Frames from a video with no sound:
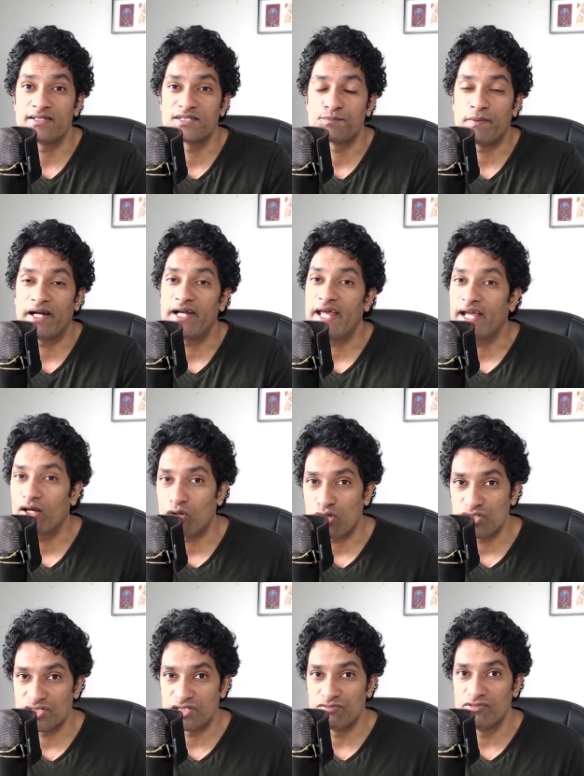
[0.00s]
spread
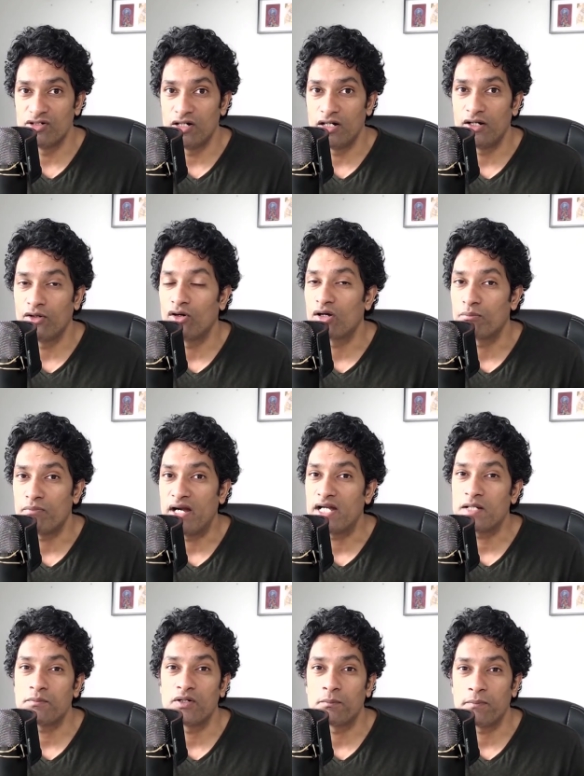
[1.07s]
across the world or
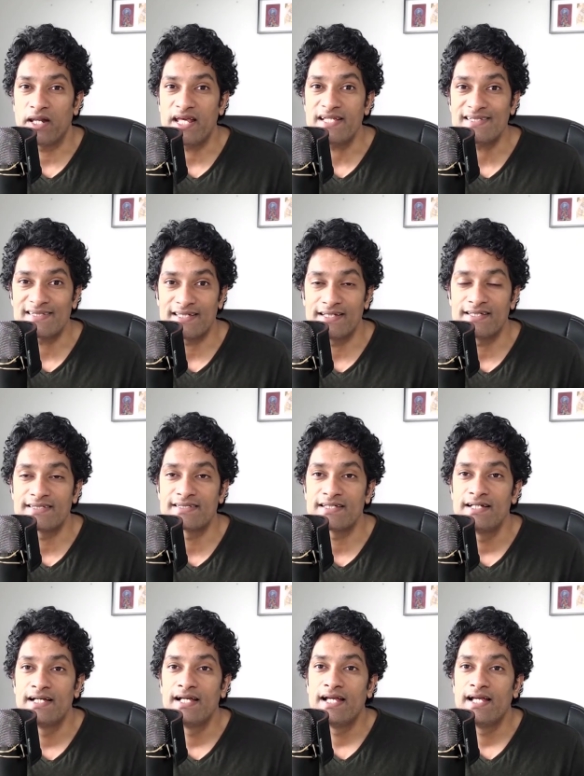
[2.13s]
multiple places